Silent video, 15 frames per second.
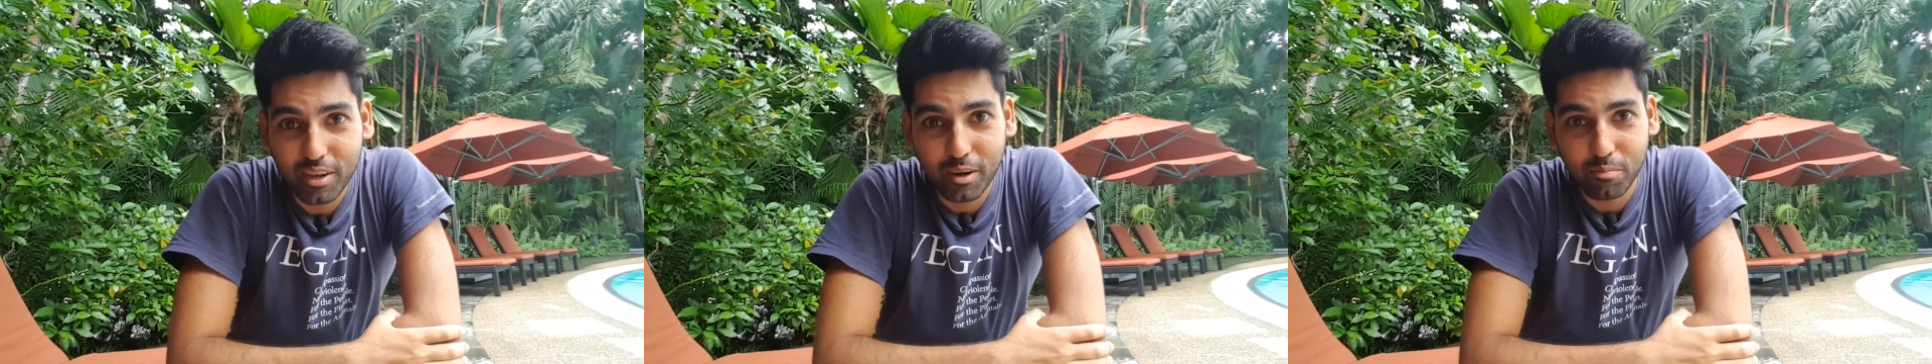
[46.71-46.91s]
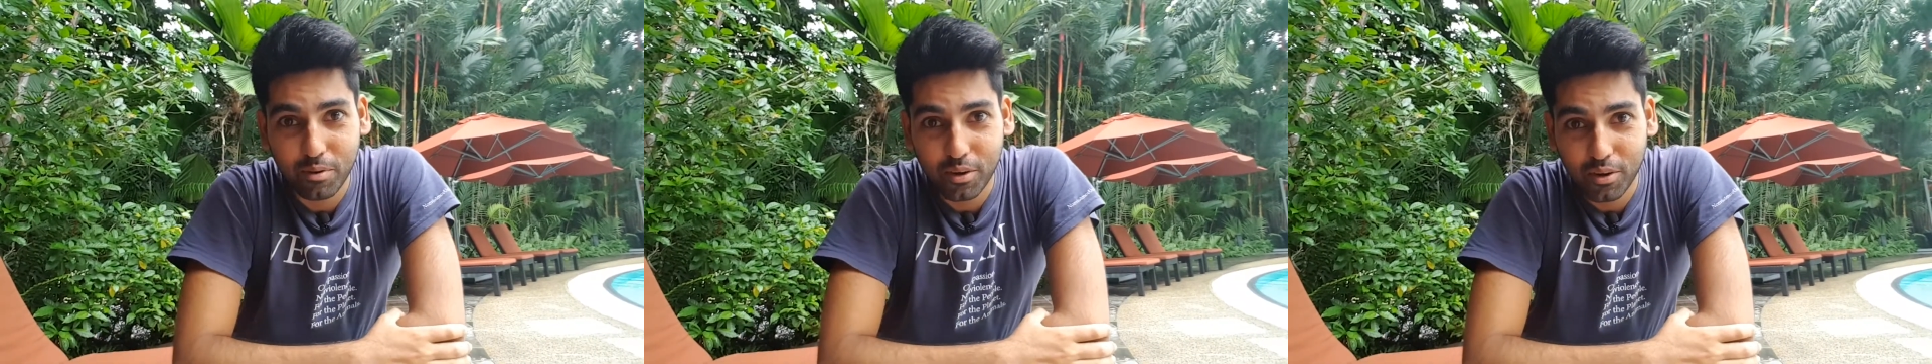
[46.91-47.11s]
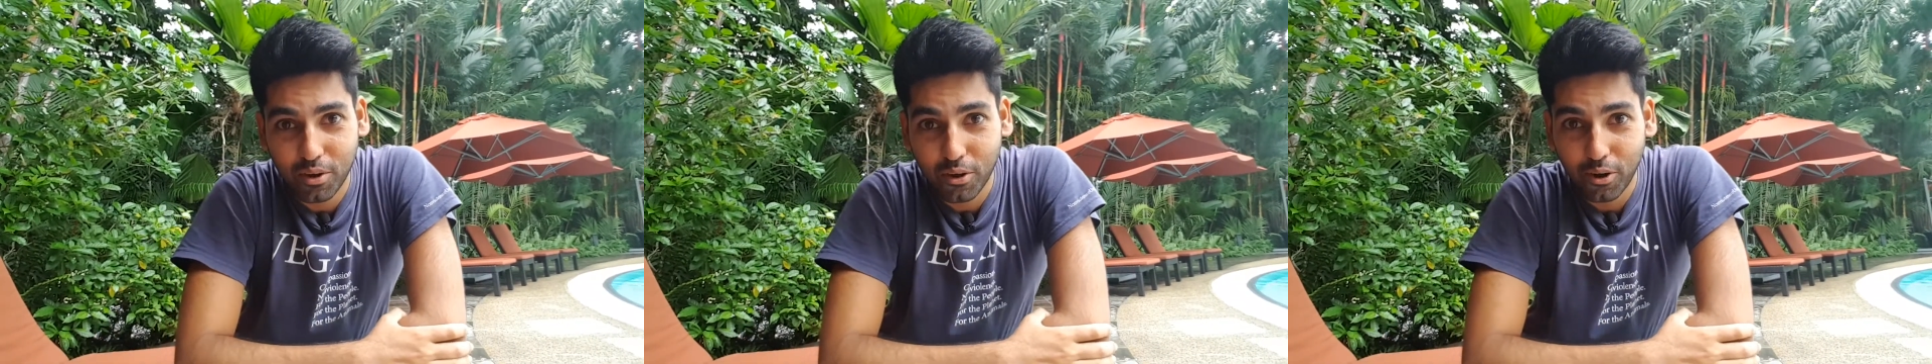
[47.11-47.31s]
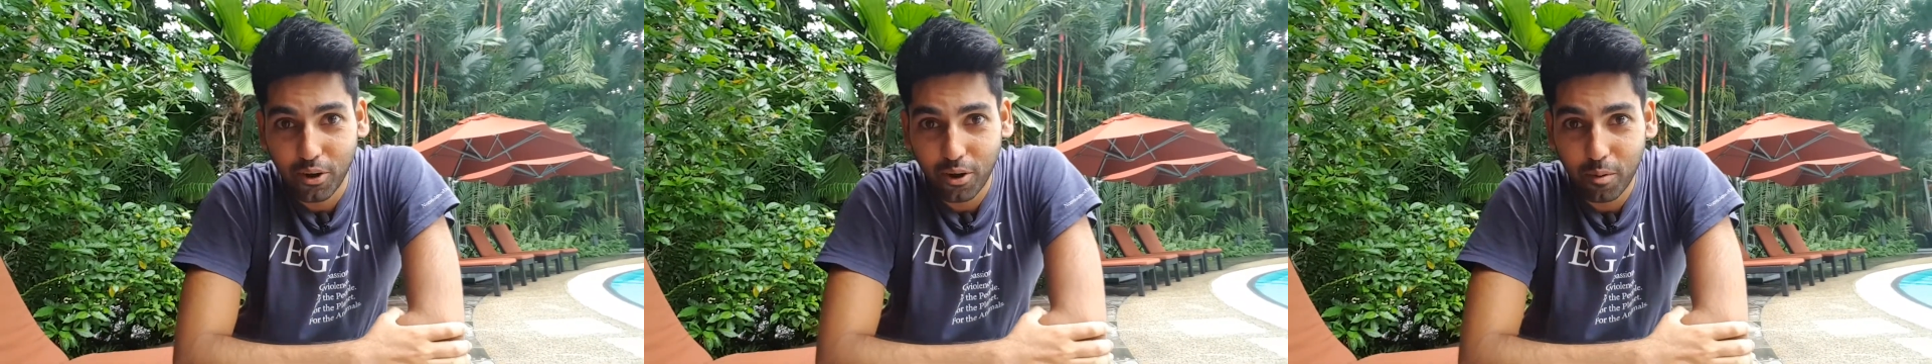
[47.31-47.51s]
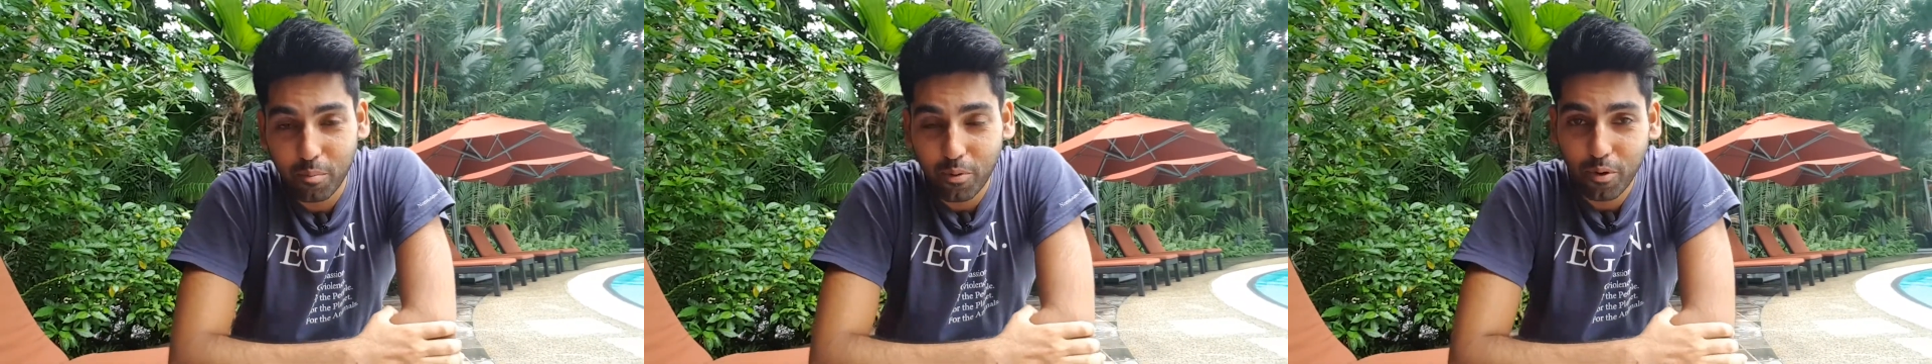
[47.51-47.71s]
I'm in
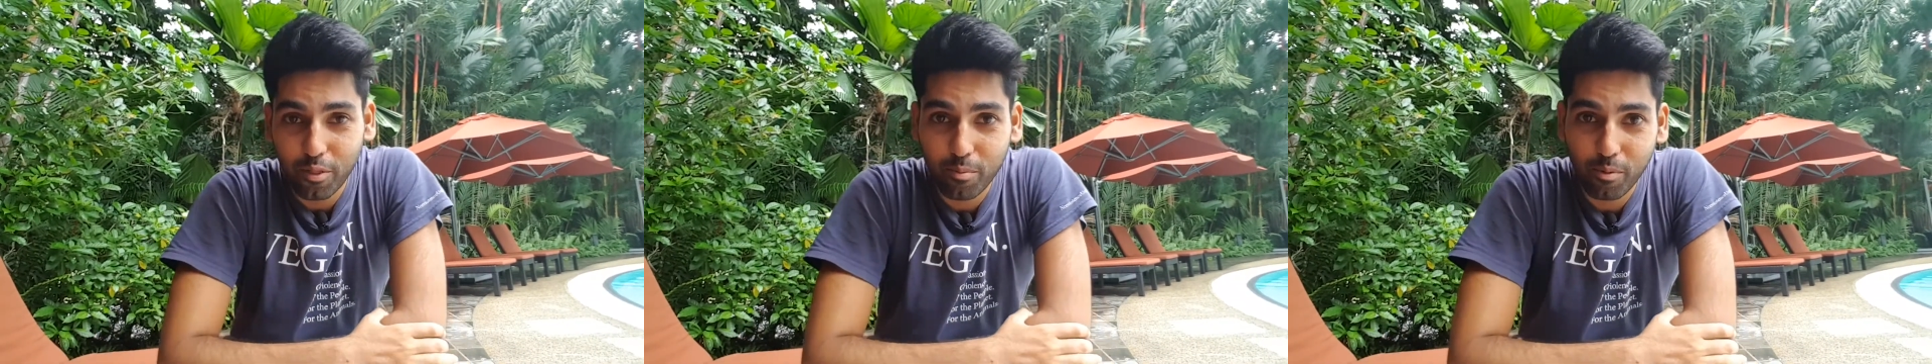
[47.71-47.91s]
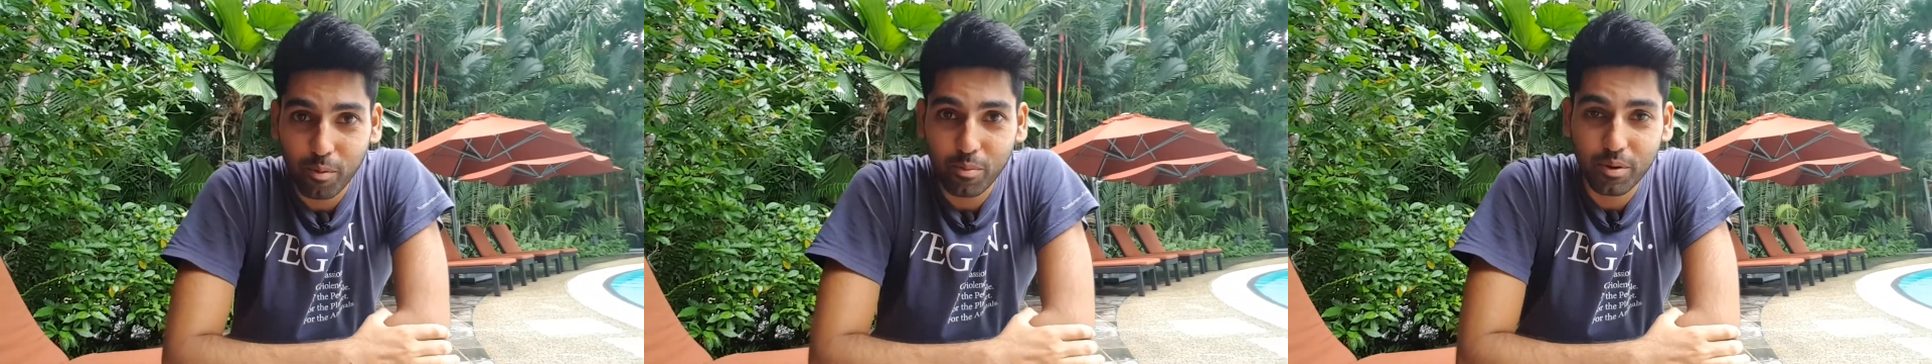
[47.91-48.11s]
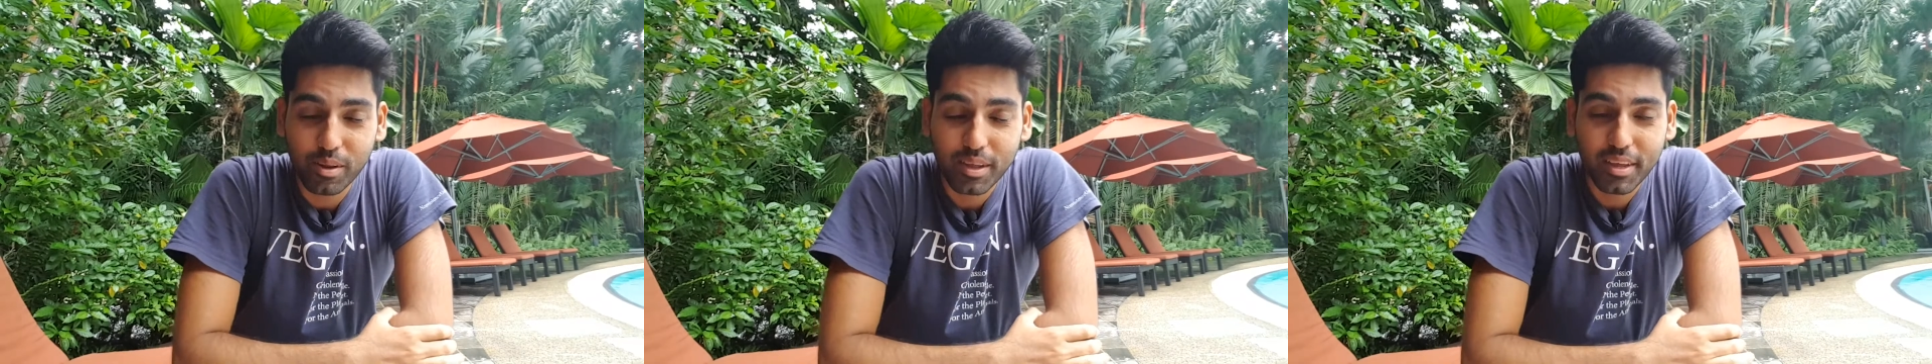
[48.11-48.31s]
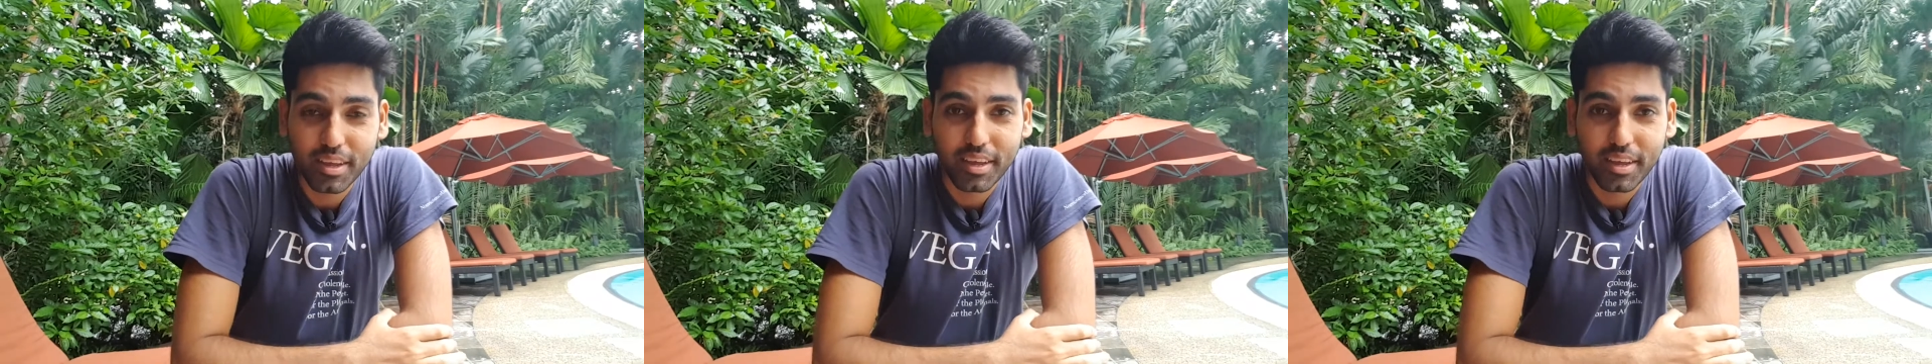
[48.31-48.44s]
Kuala Lumpur at the moment